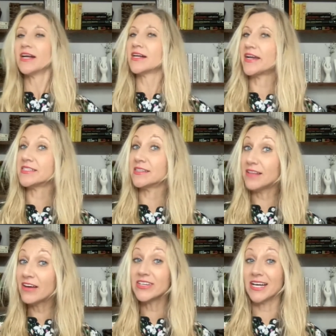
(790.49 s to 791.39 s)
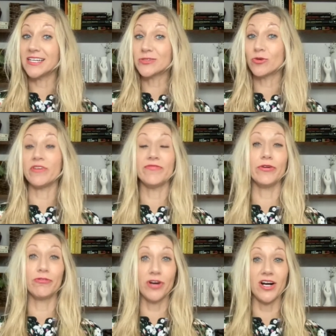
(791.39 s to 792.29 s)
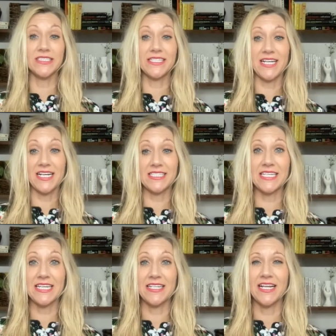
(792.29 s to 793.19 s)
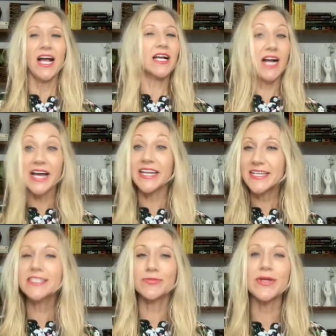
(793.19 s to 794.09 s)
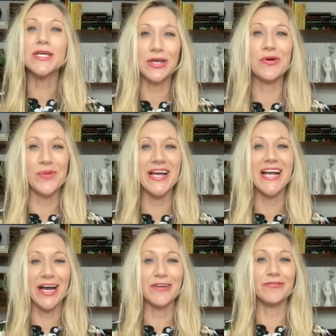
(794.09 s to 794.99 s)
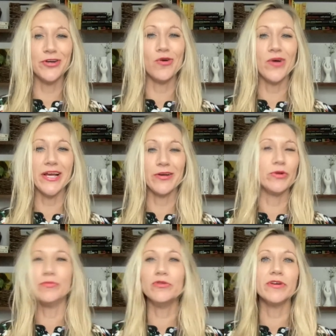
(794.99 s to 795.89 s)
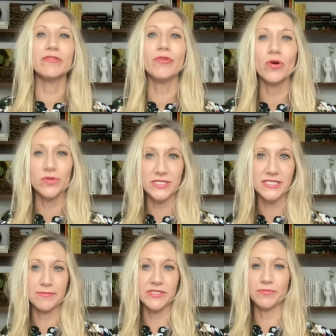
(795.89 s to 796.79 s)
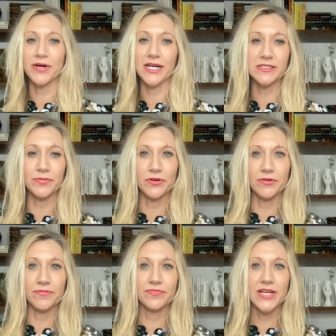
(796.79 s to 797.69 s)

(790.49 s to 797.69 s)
God is loving us when we feel wronged and not seen. God is making a way out of no way when moving forward seems impossible.